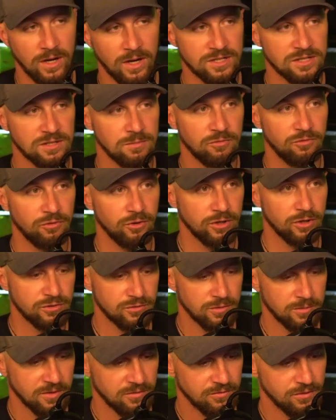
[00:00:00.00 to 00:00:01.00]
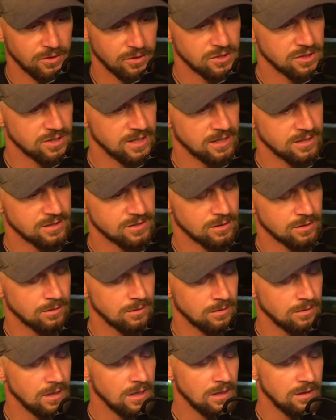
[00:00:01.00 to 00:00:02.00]
some footage from the first day, so
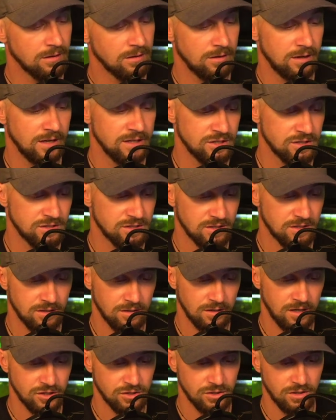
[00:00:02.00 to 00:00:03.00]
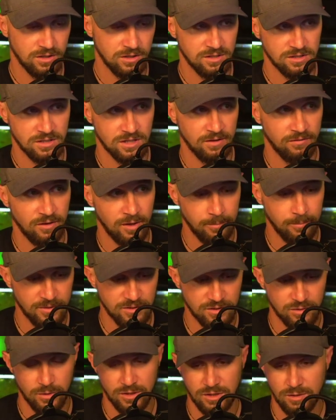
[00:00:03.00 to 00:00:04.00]
that I should have just give up and
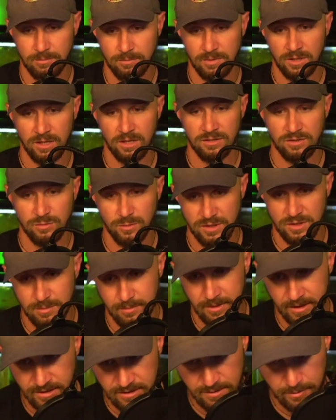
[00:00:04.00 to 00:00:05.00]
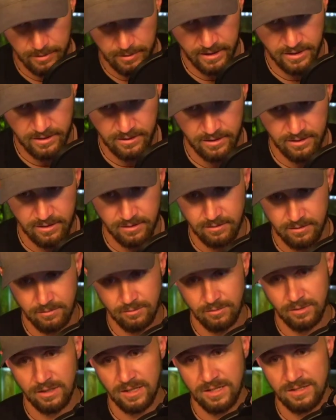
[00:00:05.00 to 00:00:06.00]
switched mics, but I didn't
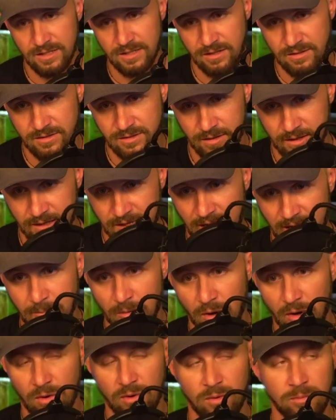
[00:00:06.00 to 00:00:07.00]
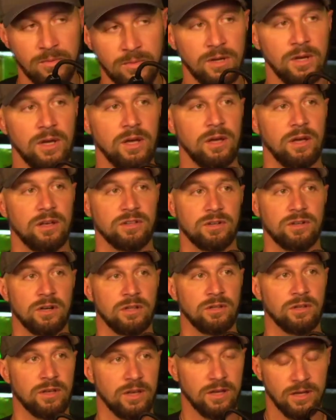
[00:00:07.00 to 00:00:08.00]
realize it until I came home, started
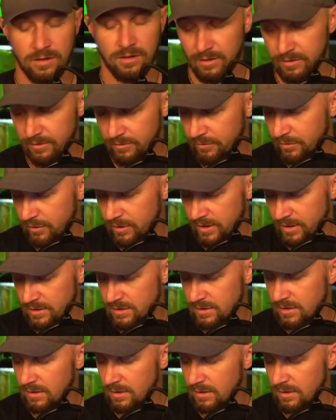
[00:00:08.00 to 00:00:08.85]
looking at all the footage.